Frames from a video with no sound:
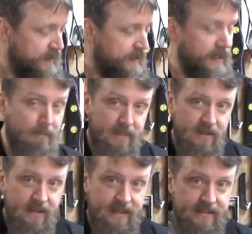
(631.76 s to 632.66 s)
a
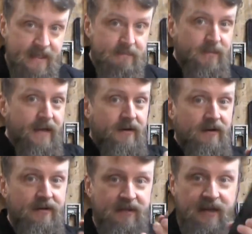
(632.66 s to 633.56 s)
million times better
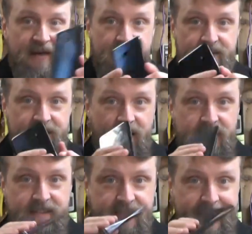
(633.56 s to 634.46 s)
than a
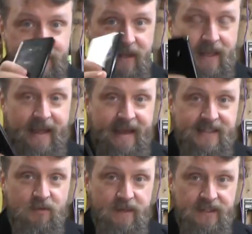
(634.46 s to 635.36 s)
solid slab of
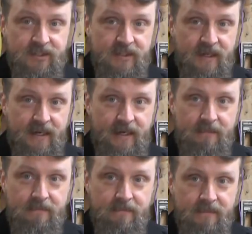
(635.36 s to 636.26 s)
glass, which,
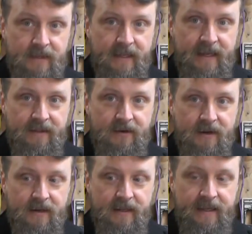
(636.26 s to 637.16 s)
yeah, you're
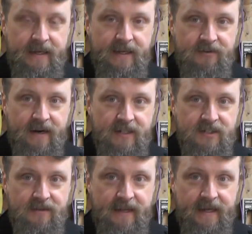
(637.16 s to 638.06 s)
not going to get any
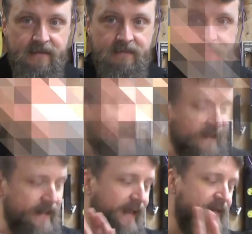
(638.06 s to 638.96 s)
traction on that.
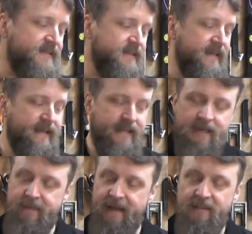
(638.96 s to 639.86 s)
And last thing
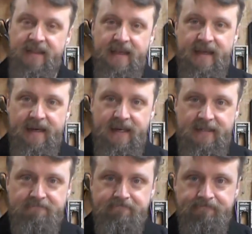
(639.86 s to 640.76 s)
about
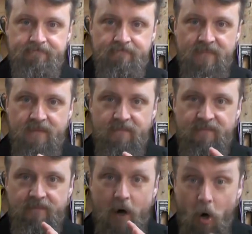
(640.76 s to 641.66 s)
the
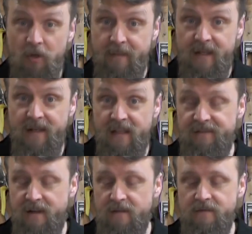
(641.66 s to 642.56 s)
holdability of the
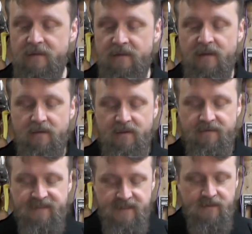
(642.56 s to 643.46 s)
phone, the
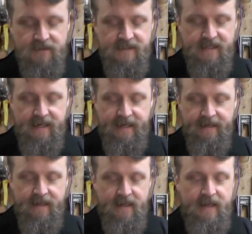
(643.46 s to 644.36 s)
physical
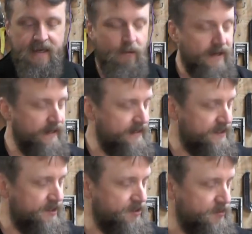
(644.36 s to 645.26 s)
design I want to get
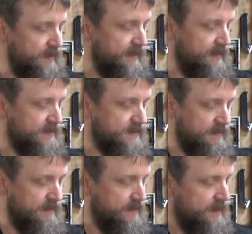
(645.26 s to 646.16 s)
into is